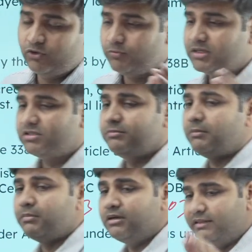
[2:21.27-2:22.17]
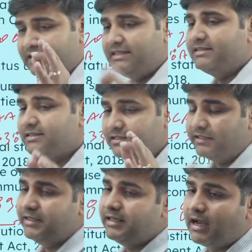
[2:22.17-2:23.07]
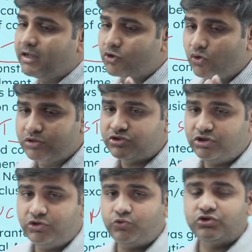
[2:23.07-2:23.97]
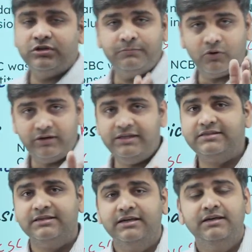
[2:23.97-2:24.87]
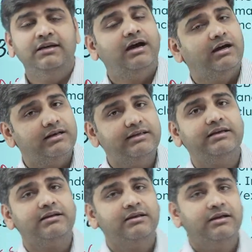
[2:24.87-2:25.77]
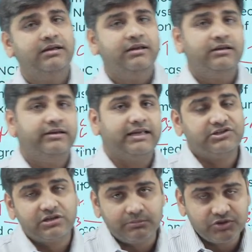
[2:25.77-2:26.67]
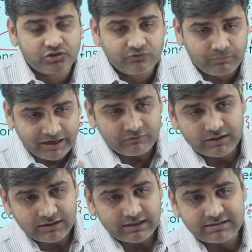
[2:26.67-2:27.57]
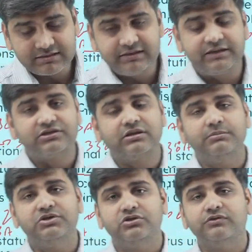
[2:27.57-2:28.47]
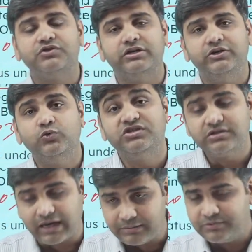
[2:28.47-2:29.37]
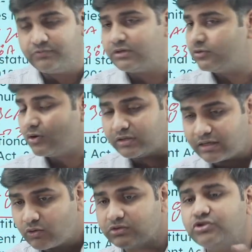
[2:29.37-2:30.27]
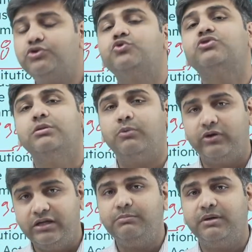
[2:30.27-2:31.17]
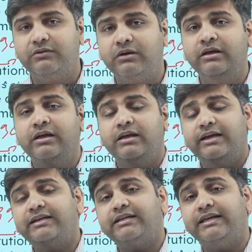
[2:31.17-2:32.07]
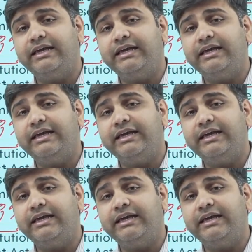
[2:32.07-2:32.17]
you must remember these three are constitutional bodies. Earlier, National Commission of Backward Classes and National Commission of Scheduled Tribes were not a constitutional body, but it